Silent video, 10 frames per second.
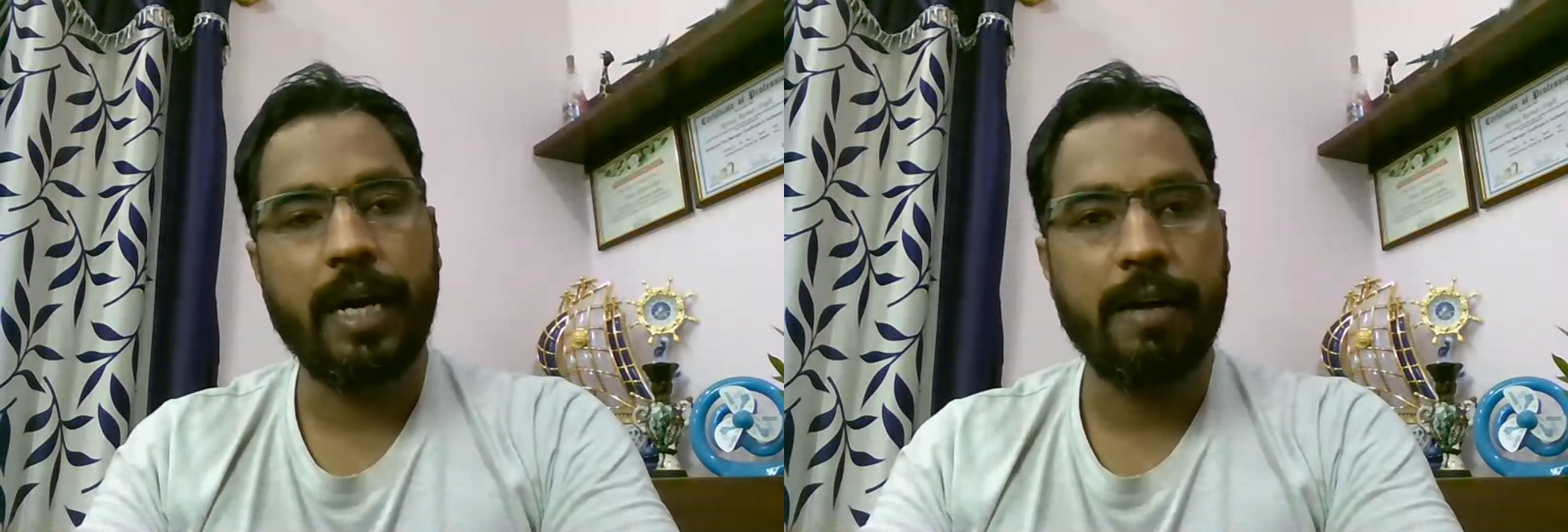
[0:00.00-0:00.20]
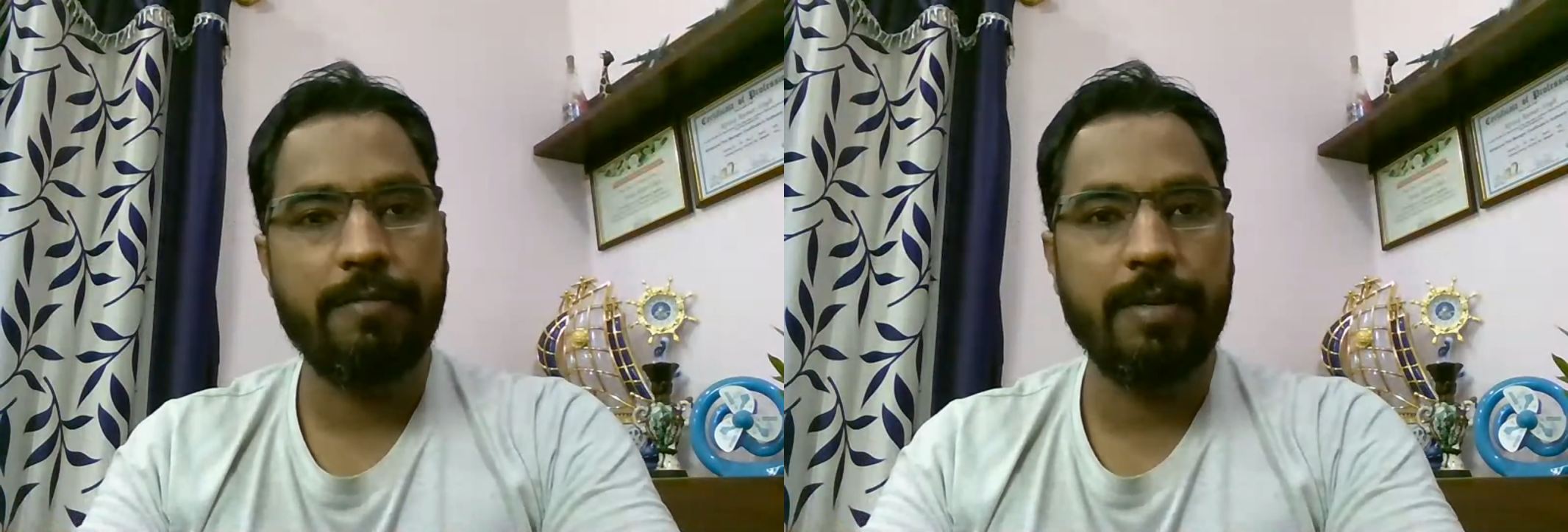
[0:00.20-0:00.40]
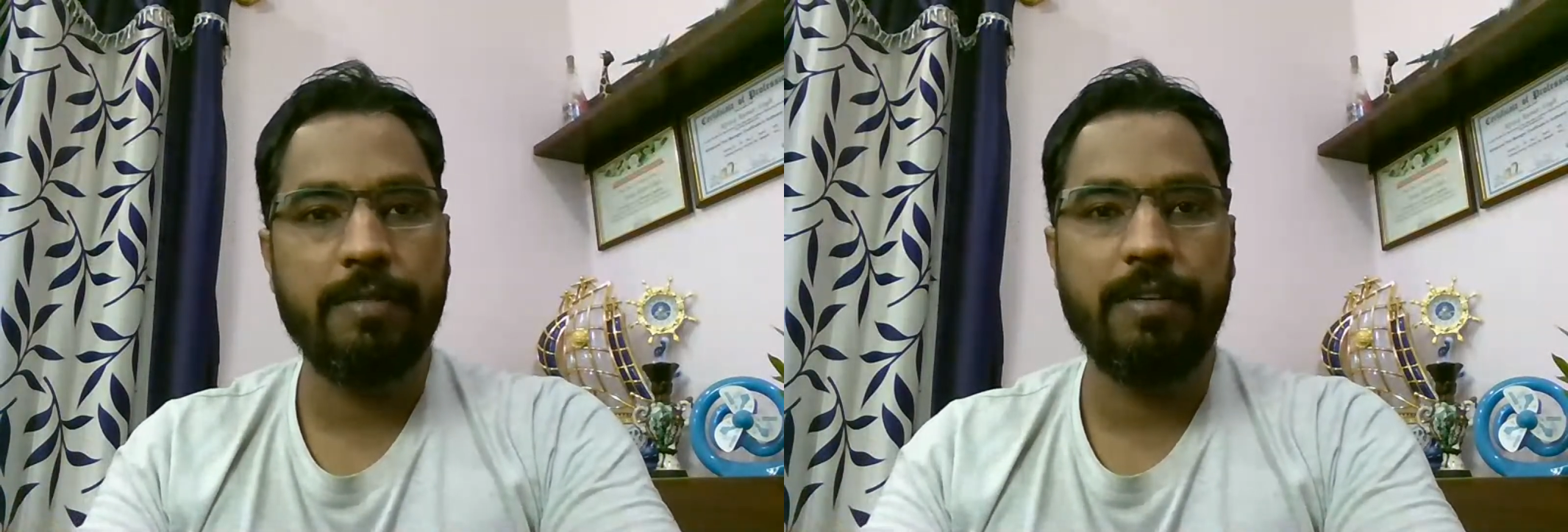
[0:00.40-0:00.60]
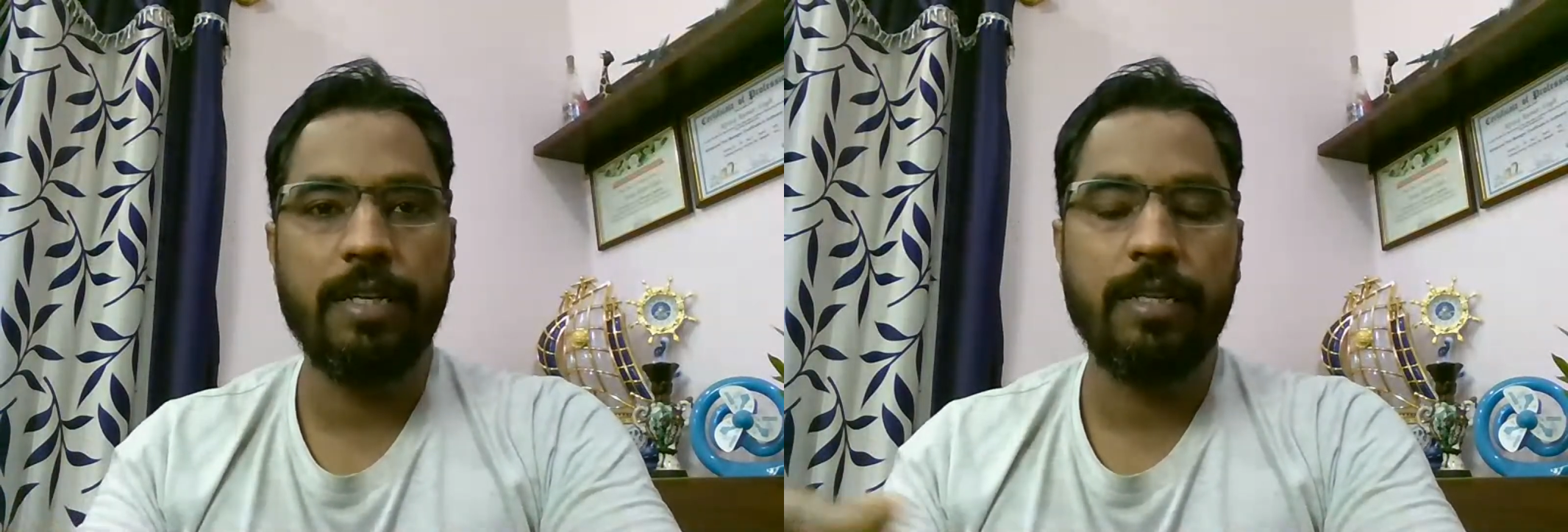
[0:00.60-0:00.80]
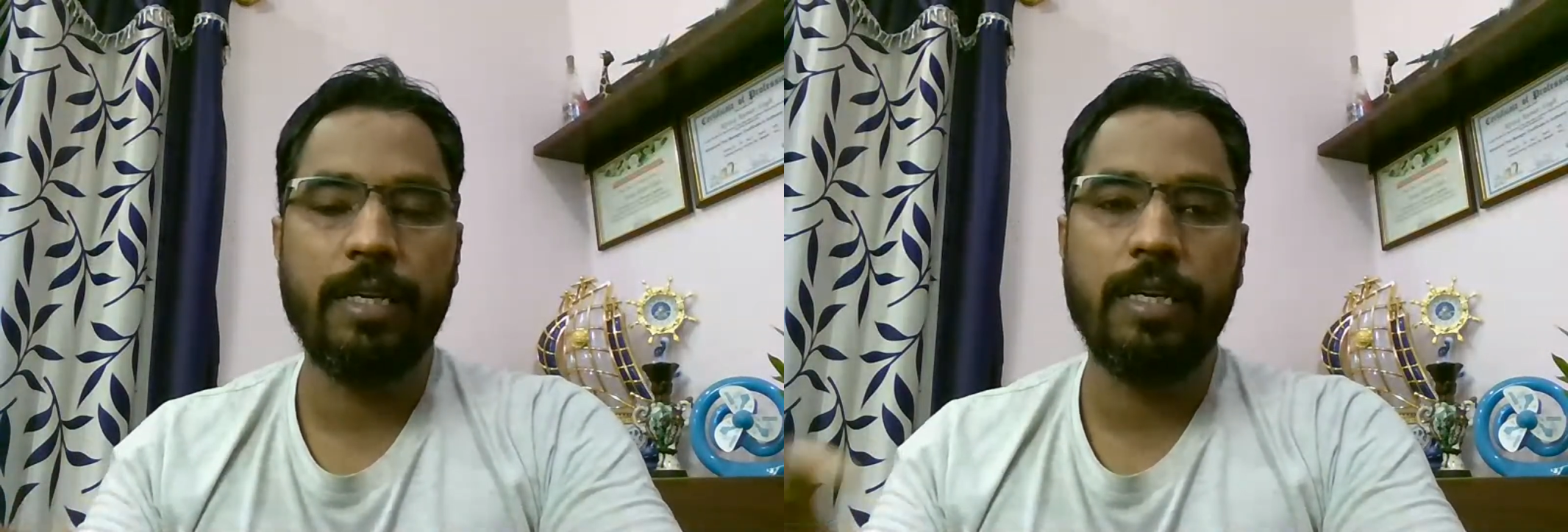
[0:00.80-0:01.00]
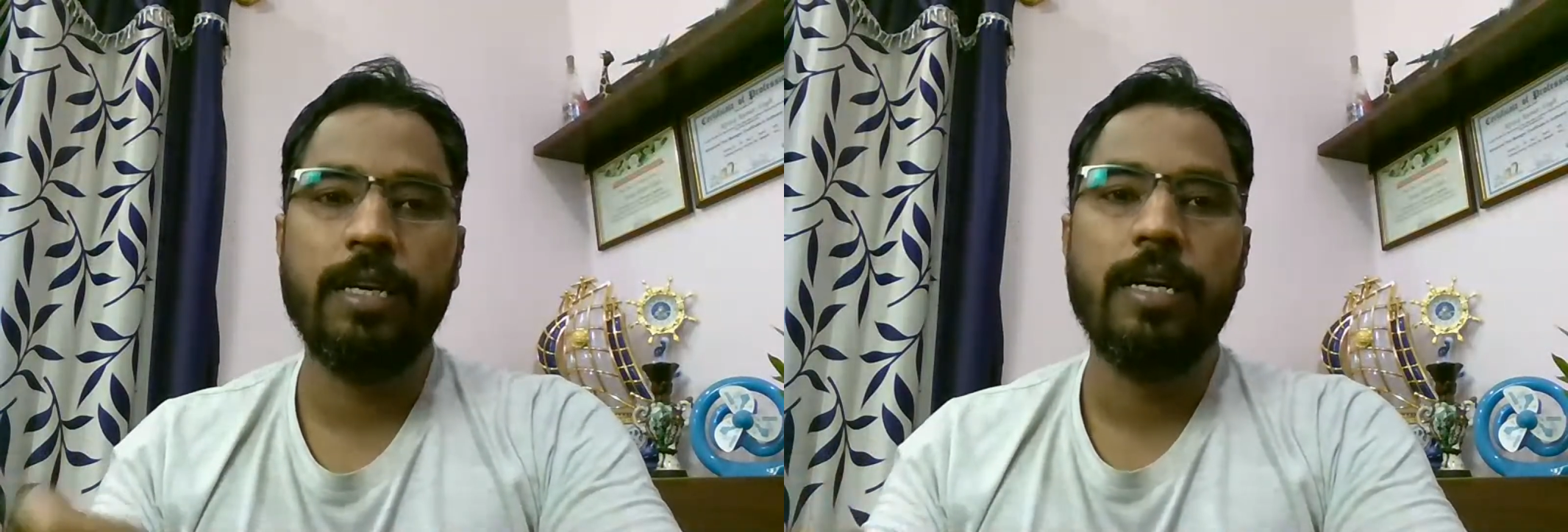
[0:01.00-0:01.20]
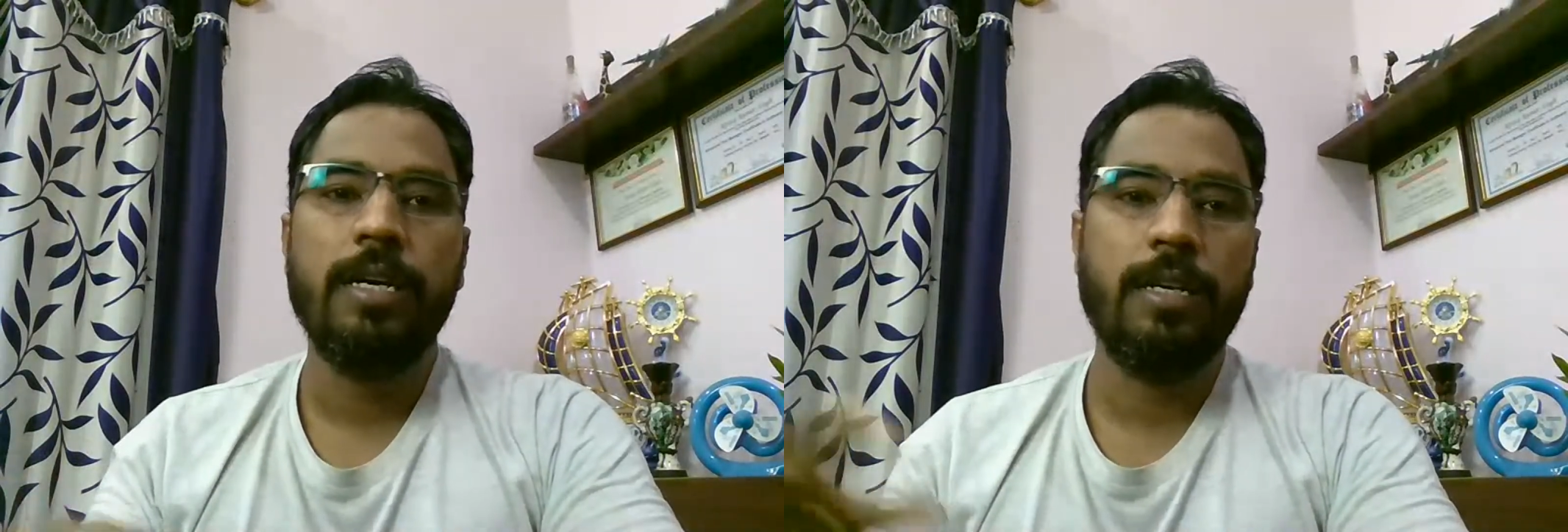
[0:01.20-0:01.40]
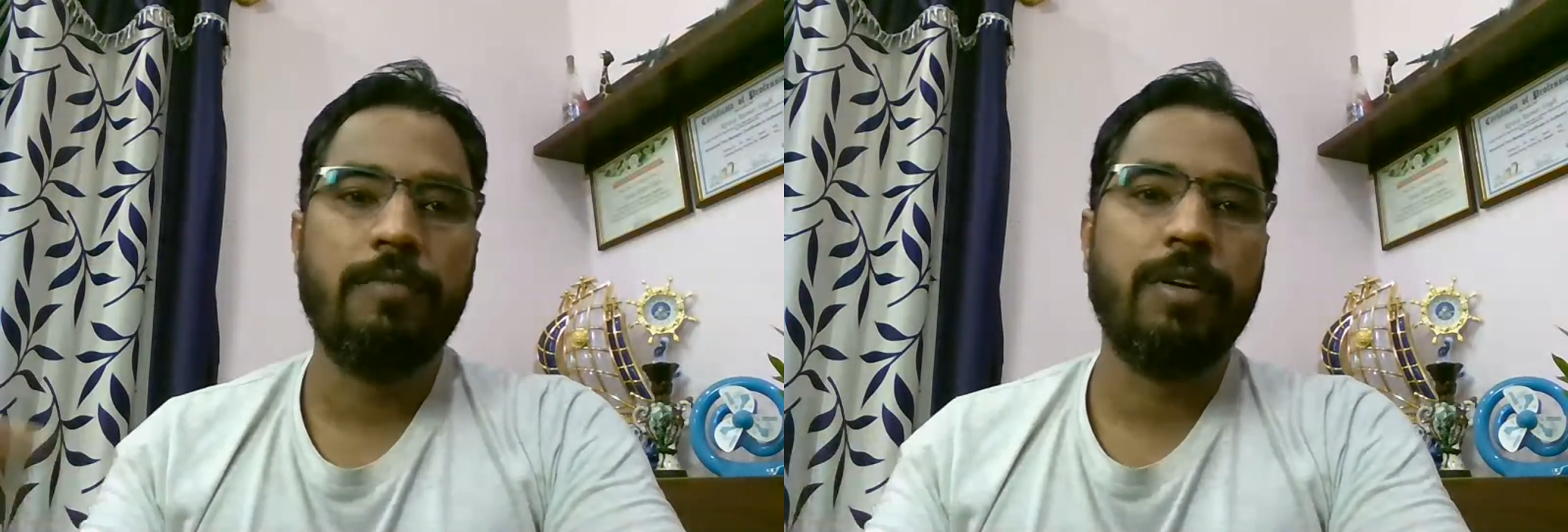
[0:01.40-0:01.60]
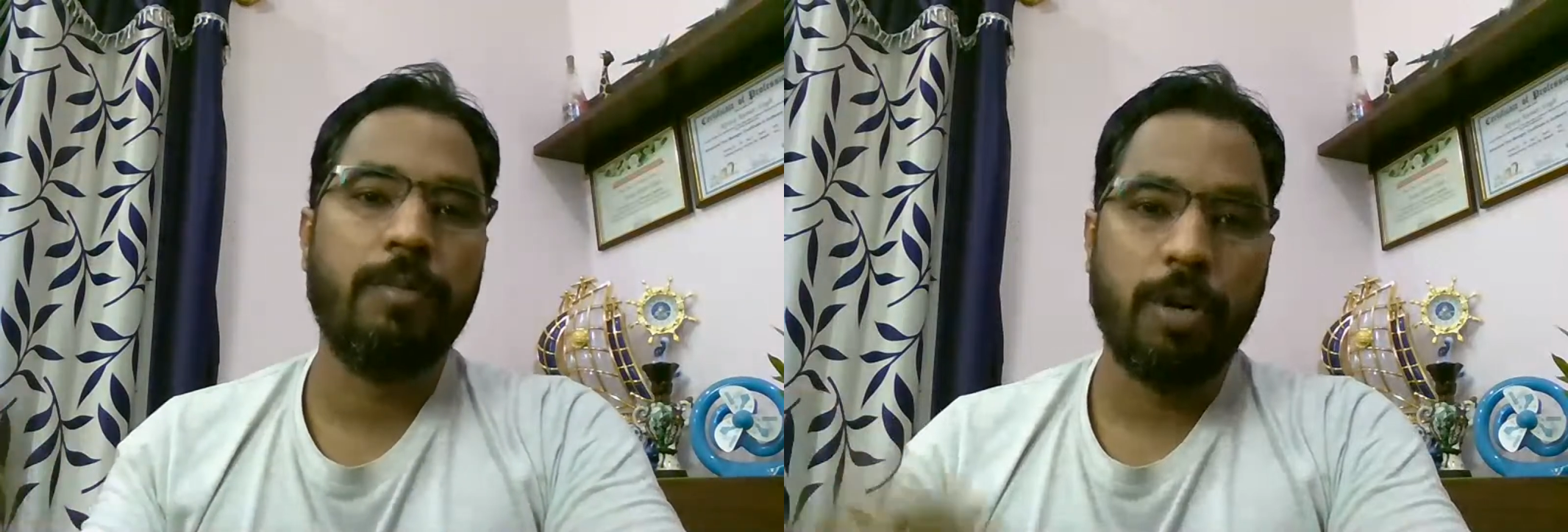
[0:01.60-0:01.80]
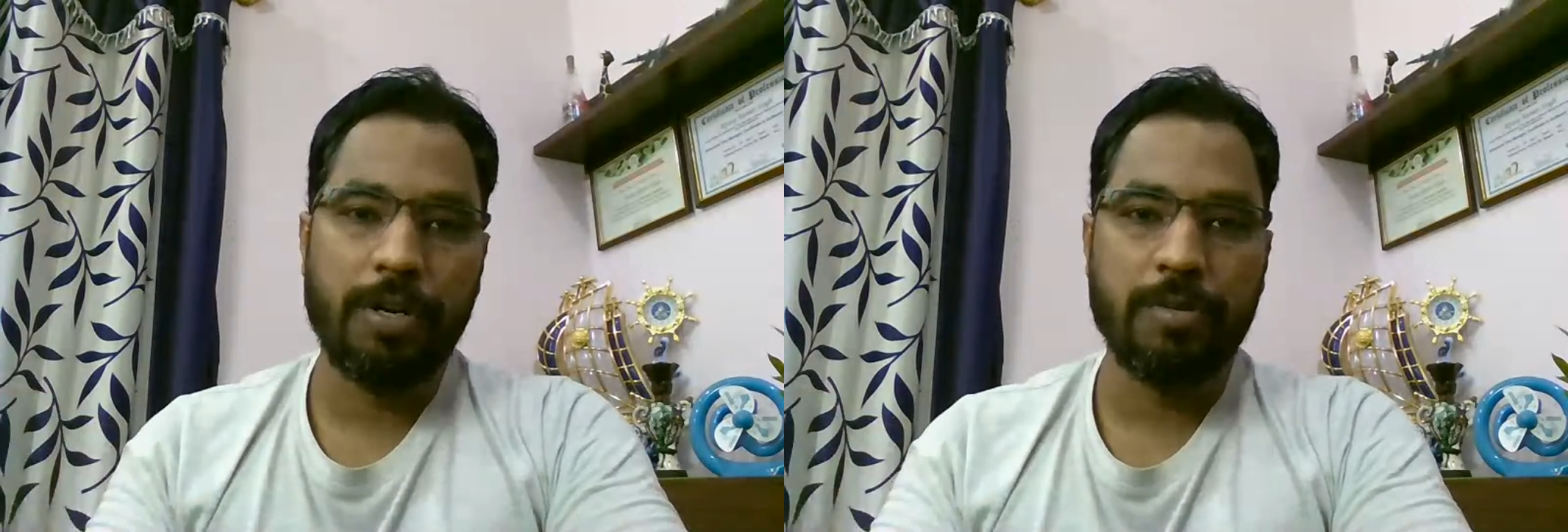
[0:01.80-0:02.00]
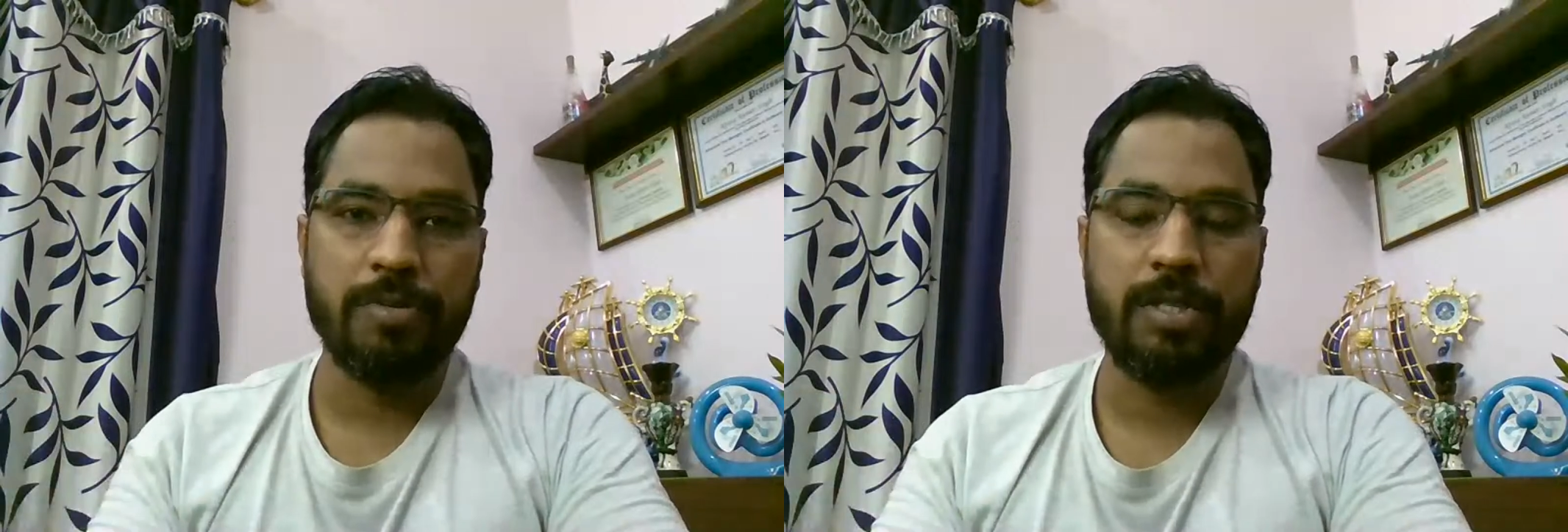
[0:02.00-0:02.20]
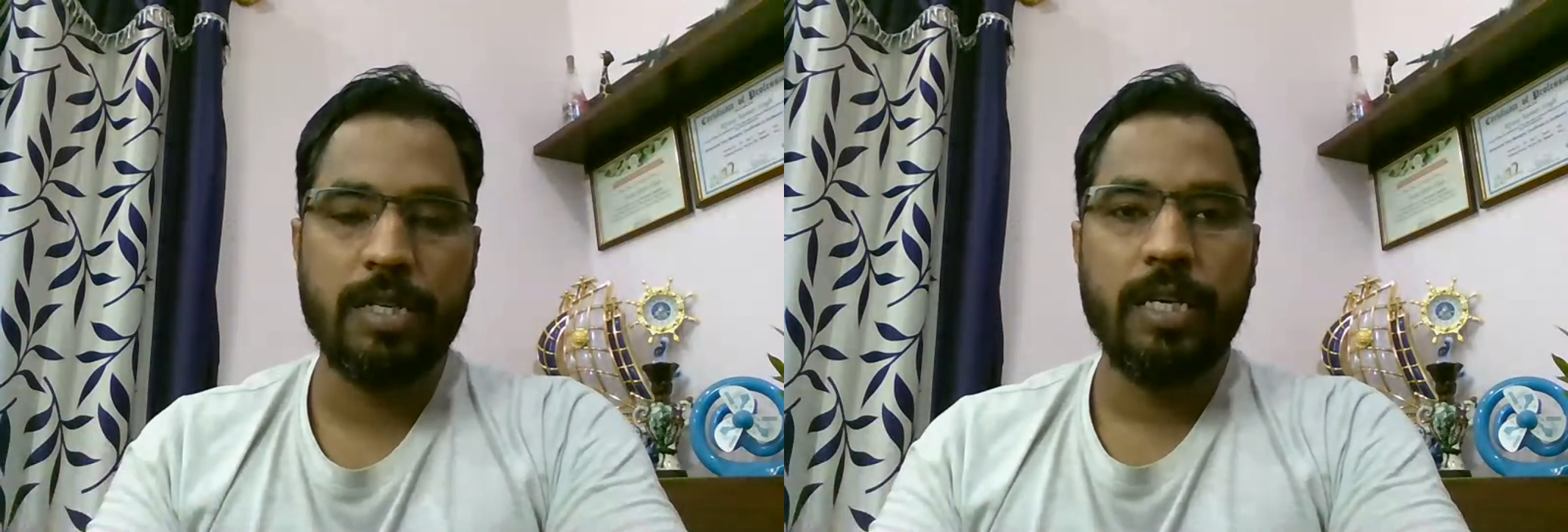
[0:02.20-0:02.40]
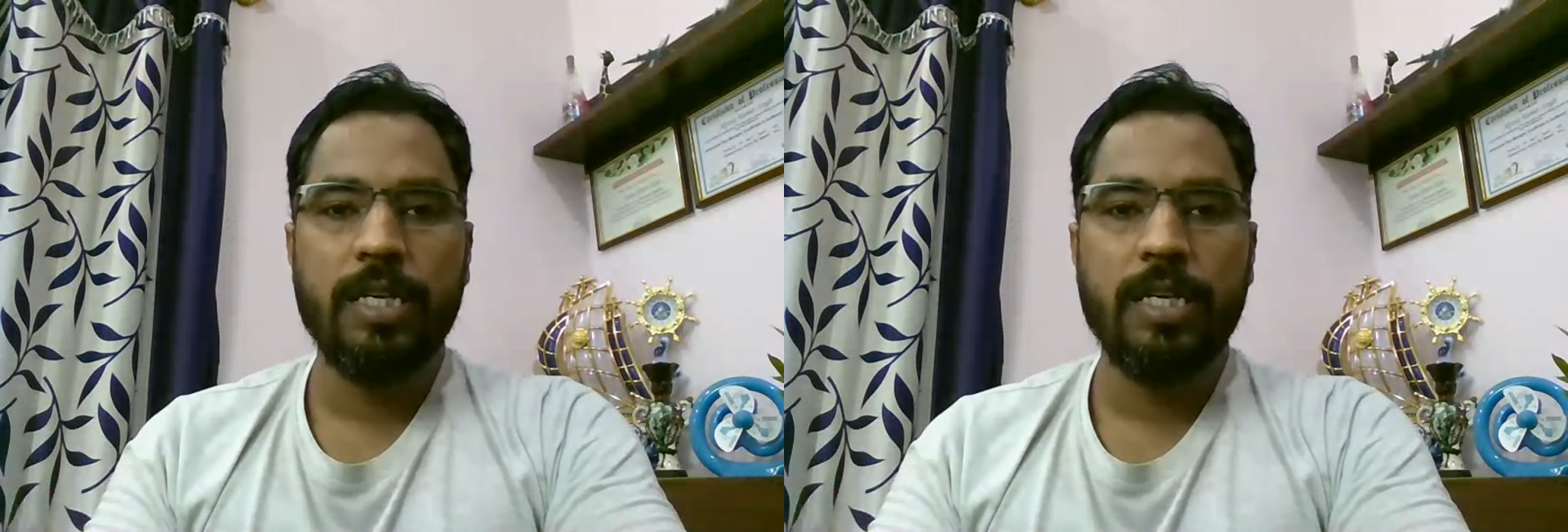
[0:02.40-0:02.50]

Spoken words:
have between the different modules.